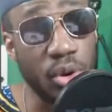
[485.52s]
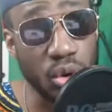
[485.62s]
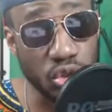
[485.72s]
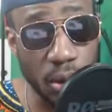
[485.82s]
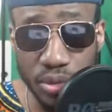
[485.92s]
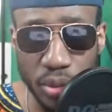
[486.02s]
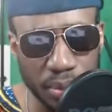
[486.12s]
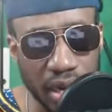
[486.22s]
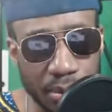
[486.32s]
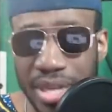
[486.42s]
go to top
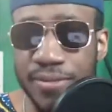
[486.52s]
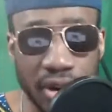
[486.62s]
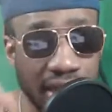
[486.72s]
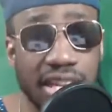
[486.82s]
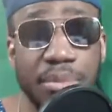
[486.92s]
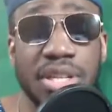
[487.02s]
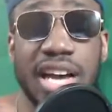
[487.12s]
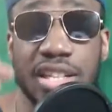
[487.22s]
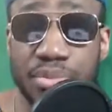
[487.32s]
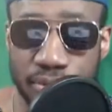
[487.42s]
player, but at the very least, I put it
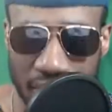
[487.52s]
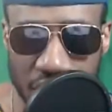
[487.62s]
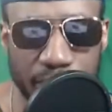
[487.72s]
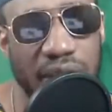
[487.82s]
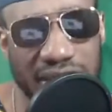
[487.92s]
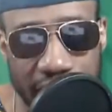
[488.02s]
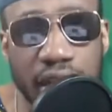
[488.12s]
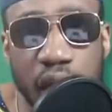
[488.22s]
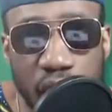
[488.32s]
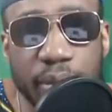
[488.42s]
as professional because
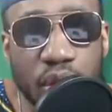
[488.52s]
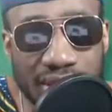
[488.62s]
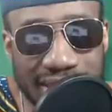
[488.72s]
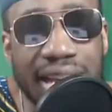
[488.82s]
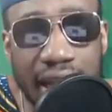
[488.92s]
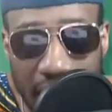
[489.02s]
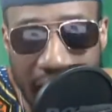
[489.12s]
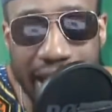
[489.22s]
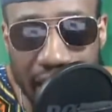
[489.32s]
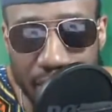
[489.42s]

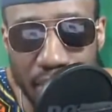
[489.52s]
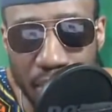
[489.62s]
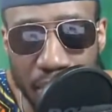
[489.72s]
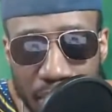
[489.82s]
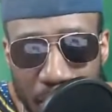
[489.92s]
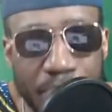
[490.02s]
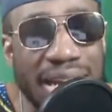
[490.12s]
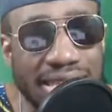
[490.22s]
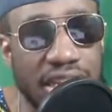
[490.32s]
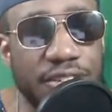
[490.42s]
I am
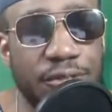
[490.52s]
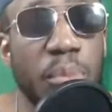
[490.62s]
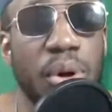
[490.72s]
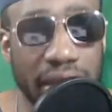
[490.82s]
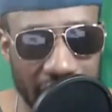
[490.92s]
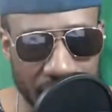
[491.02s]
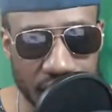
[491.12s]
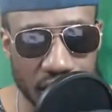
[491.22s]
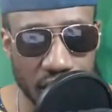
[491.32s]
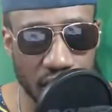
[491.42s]
best at football
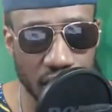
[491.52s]
games.